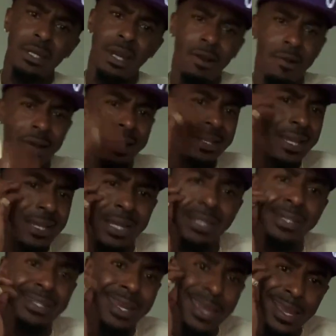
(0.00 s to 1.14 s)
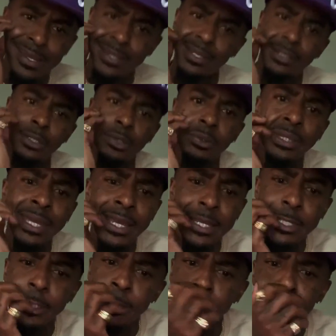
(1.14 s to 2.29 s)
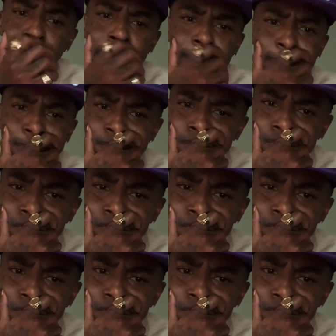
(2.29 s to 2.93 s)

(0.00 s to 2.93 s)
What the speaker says: all right, that kind of changed the little things a little bit.